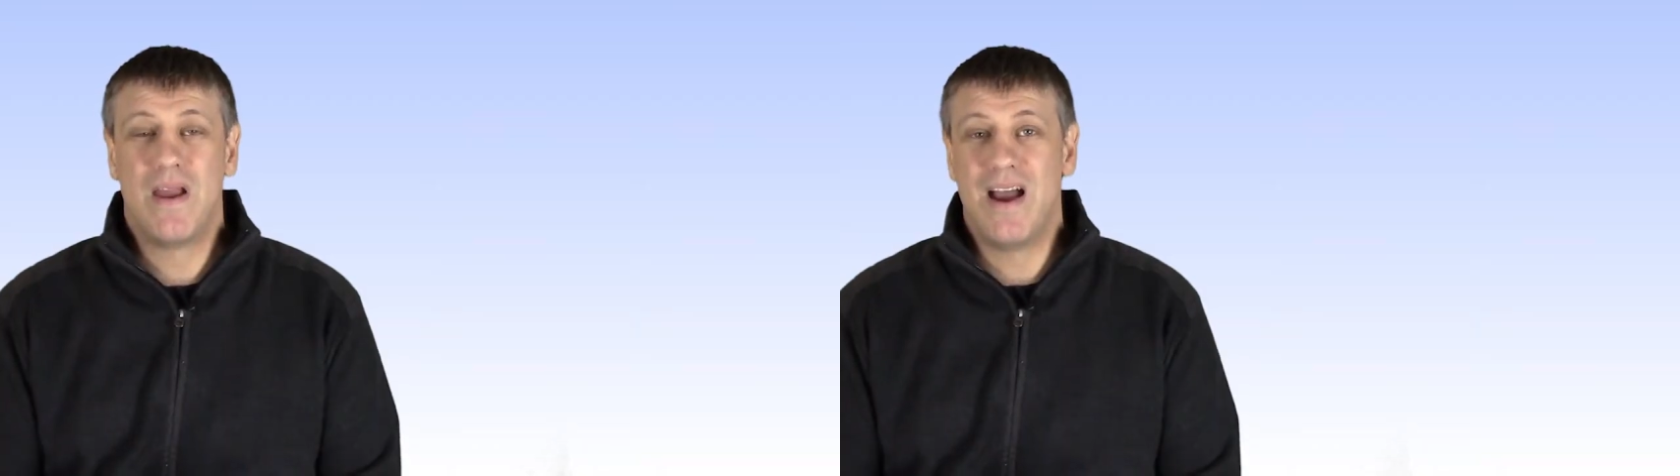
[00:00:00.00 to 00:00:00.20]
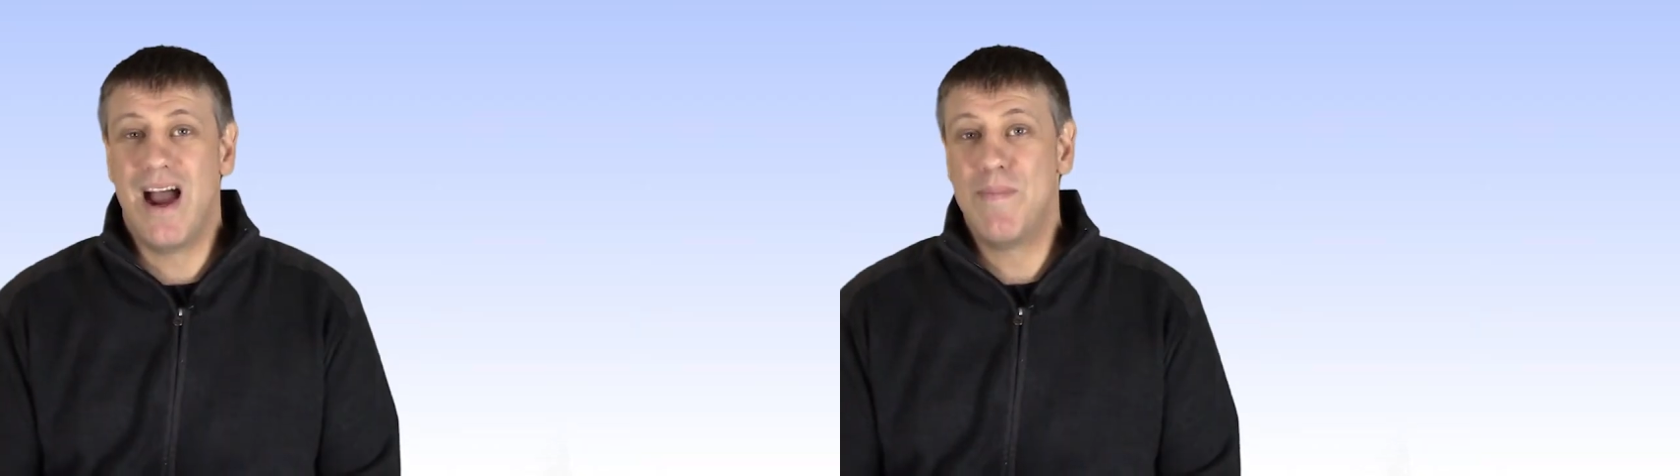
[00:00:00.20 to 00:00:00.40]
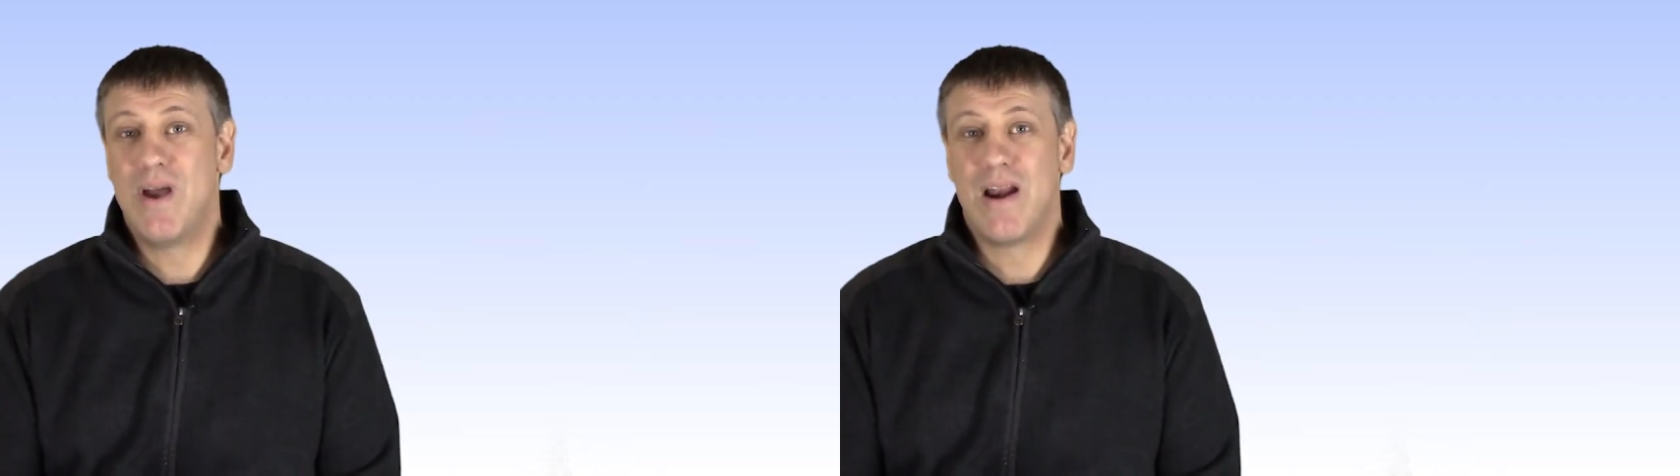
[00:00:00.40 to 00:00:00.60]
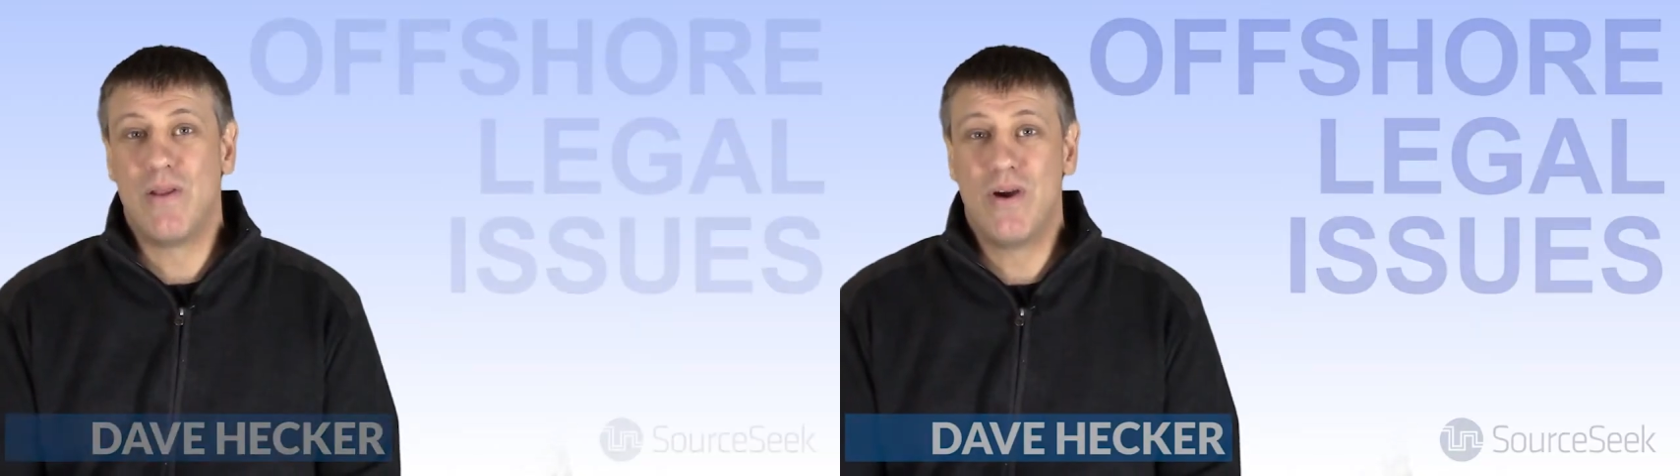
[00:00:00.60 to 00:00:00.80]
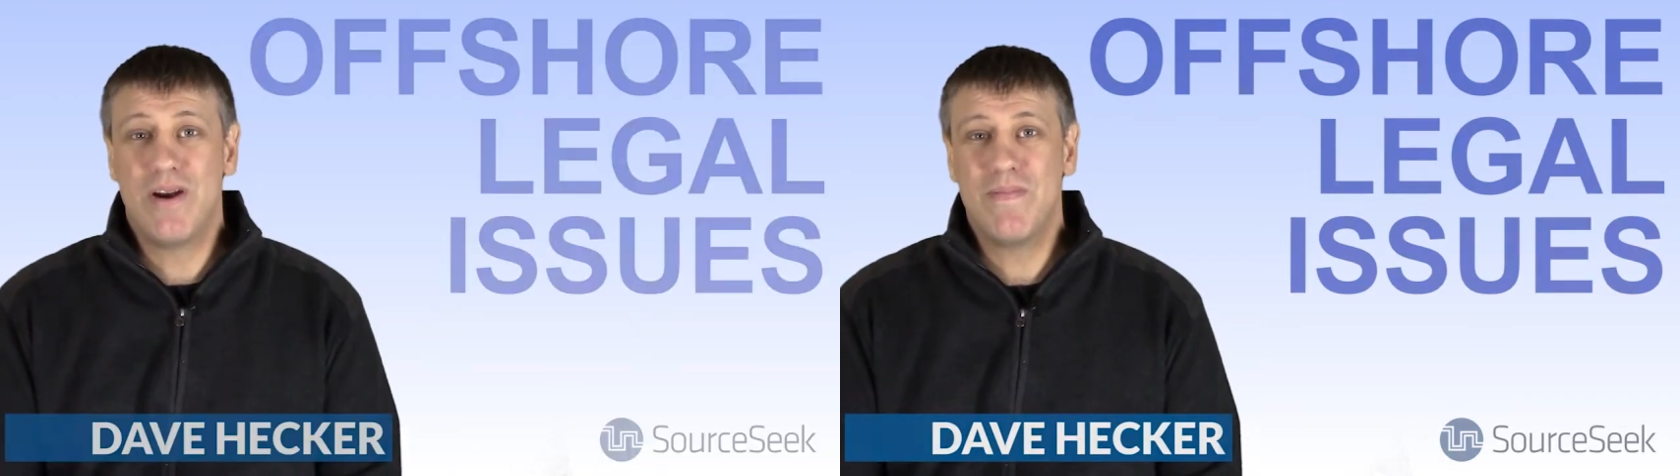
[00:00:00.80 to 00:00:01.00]
I'm not a
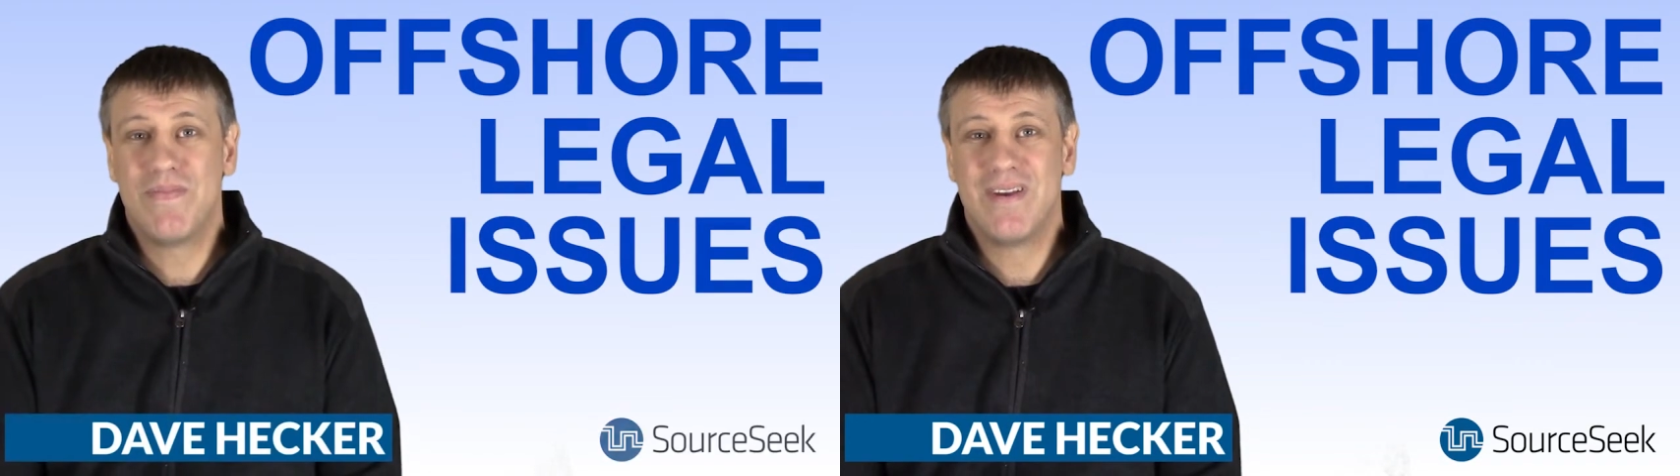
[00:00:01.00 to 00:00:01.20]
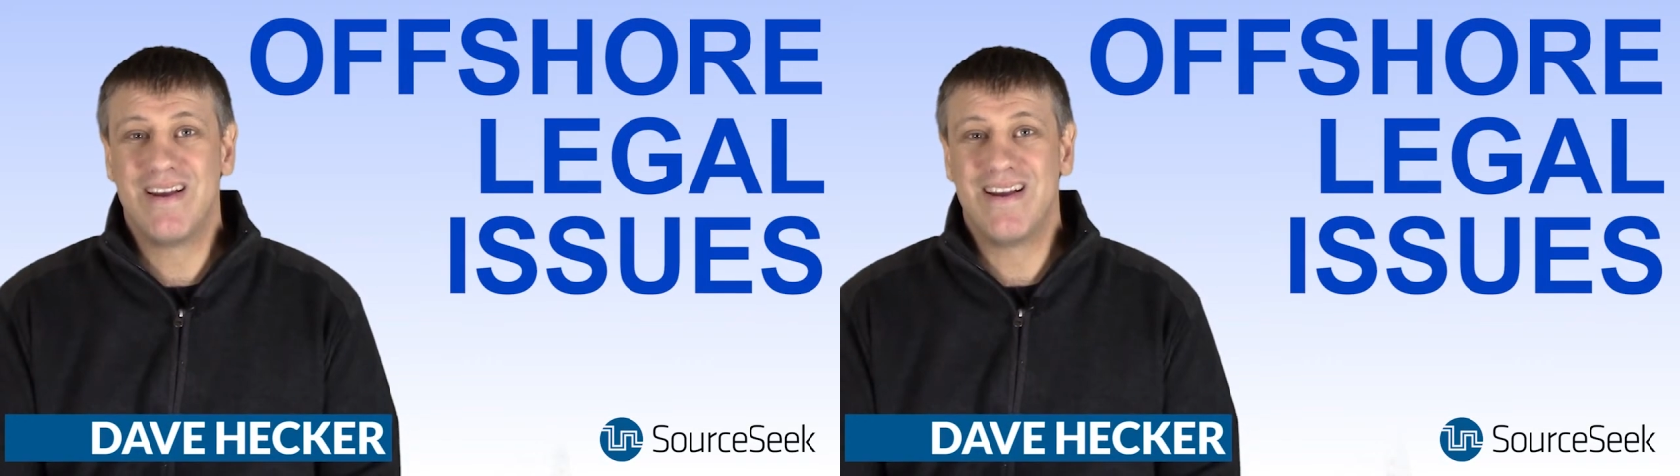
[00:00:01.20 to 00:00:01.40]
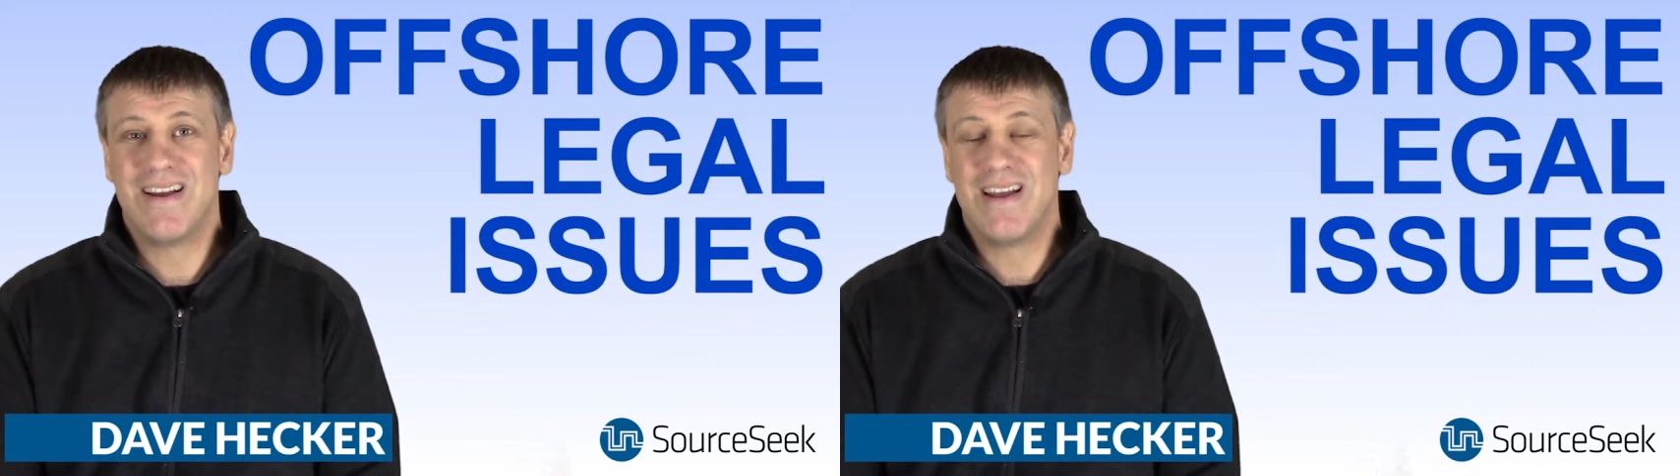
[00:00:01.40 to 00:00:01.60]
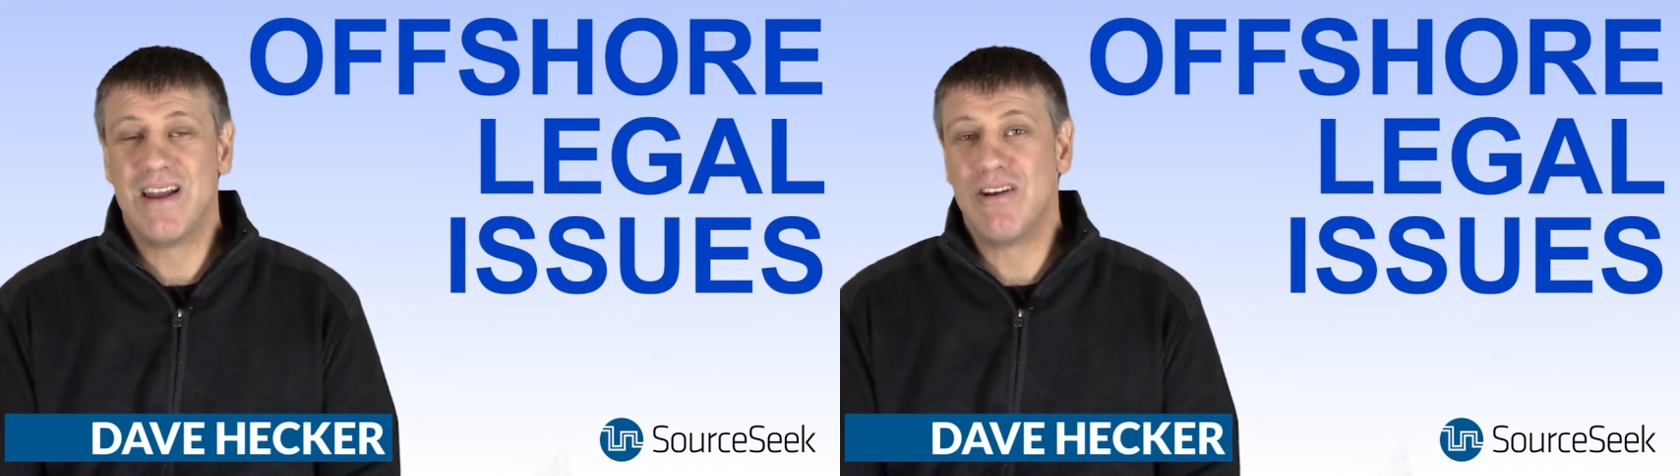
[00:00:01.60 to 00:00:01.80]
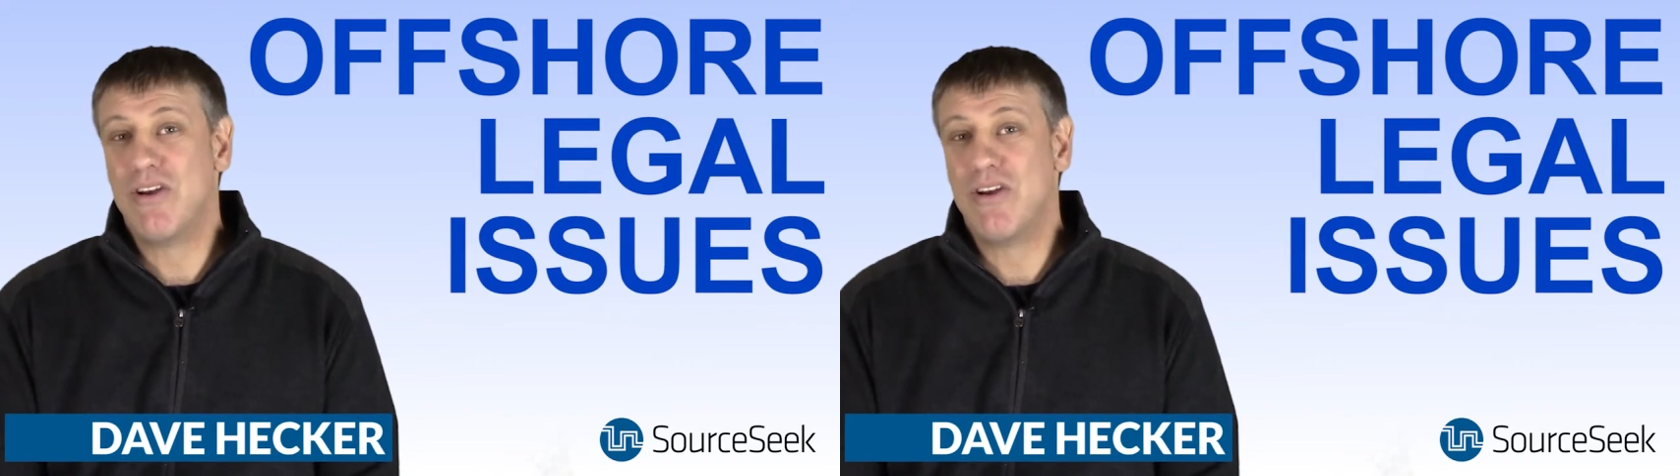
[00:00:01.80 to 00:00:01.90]
lawyer, and